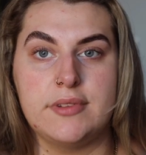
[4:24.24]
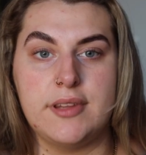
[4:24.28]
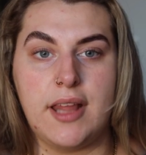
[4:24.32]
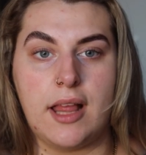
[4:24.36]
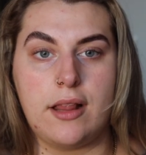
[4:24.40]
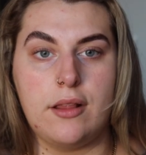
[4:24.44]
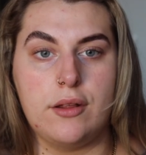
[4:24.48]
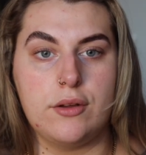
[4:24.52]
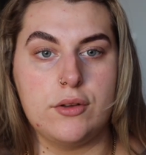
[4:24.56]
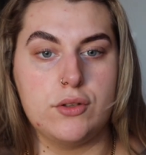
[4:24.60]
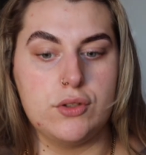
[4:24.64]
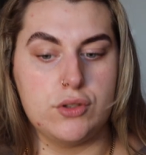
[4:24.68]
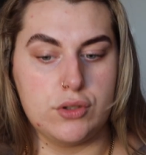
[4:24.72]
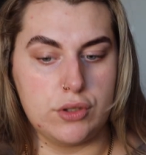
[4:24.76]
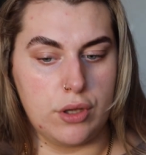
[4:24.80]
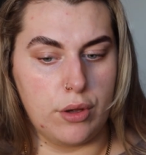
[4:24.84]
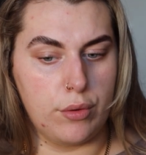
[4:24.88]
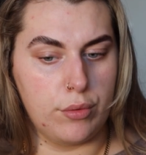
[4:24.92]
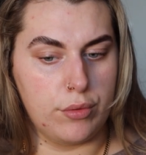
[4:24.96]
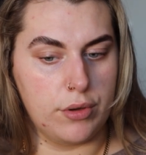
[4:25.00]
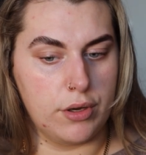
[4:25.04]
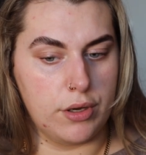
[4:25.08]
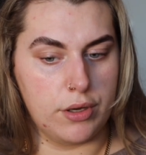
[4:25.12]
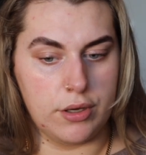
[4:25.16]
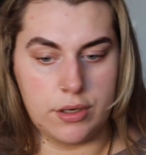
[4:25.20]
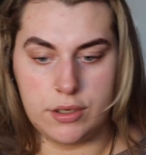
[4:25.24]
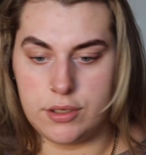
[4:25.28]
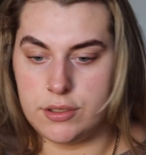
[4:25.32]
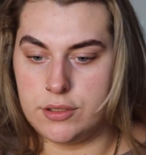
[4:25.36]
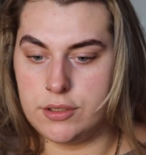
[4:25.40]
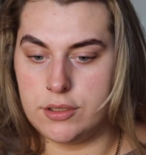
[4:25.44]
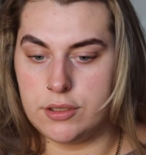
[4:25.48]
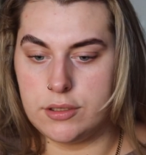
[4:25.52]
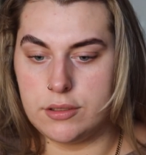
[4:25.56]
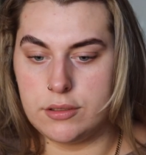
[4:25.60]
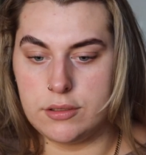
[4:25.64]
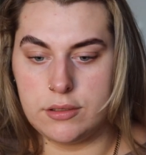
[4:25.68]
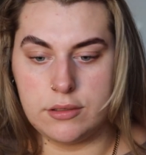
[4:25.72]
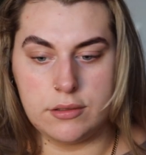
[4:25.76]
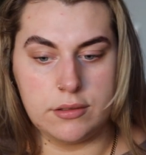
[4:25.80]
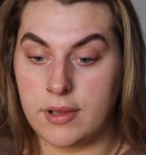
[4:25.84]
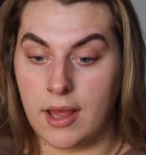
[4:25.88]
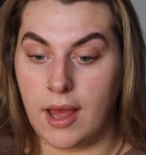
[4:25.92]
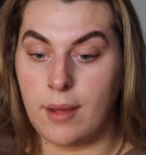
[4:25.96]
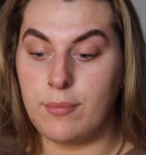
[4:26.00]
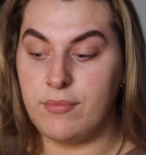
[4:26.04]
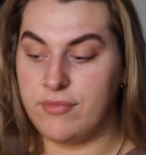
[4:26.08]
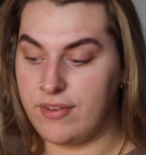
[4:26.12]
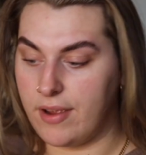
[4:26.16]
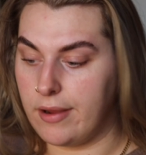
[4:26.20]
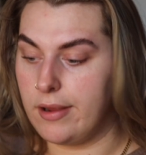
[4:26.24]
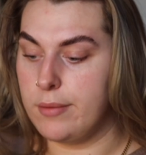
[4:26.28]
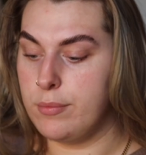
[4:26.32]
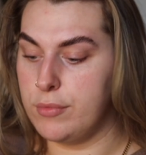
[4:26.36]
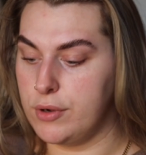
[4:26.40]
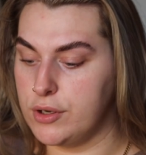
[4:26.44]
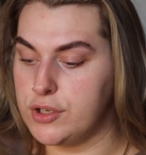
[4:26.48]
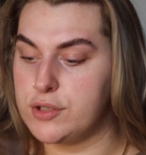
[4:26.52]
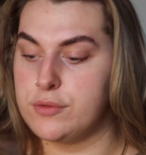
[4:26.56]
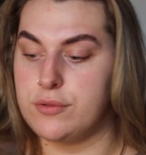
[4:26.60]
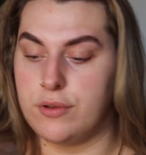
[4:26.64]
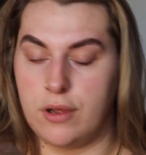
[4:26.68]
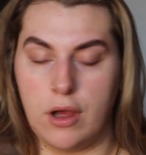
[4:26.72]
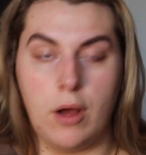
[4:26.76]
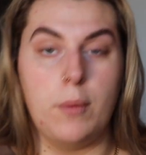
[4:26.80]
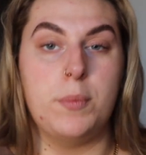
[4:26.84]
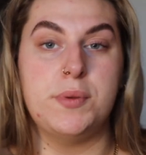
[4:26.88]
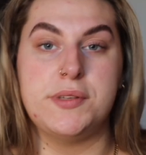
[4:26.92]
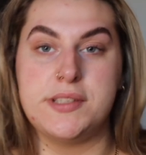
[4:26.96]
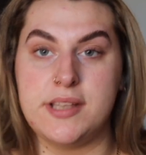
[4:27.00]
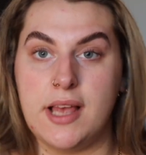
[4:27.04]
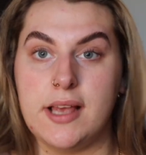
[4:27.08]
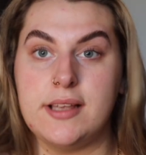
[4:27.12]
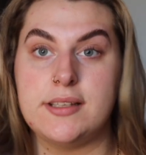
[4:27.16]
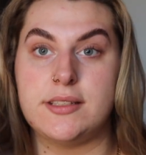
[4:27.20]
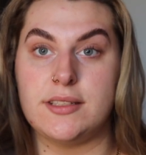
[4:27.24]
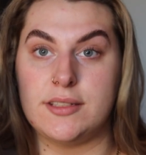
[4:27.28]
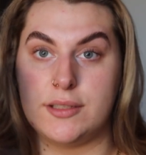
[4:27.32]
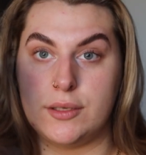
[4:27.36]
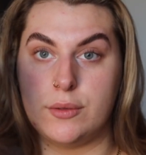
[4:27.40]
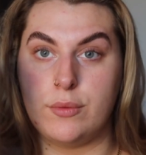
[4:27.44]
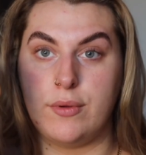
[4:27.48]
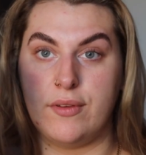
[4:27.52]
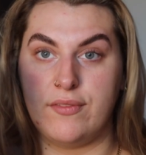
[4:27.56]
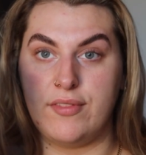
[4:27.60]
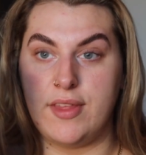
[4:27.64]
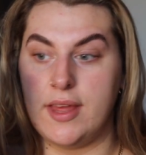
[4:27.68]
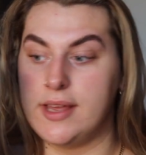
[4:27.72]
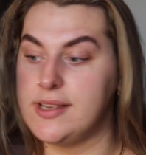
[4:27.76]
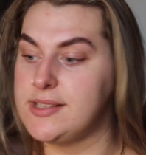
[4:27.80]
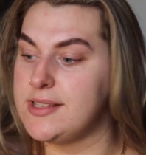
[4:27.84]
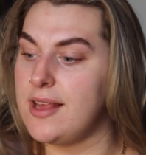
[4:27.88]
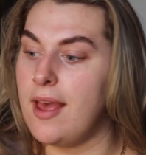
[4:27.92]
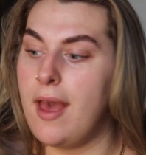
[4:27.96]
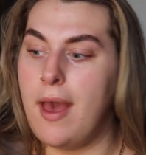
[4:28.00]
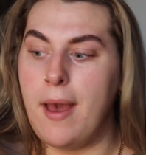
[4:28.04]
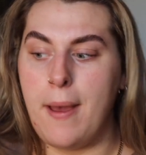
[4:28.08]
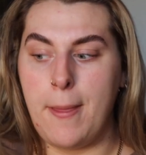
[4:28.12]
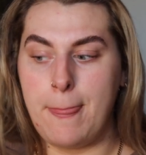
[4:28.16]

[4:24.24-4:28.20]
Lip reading: That looks so good. I'm very much obsessed with this.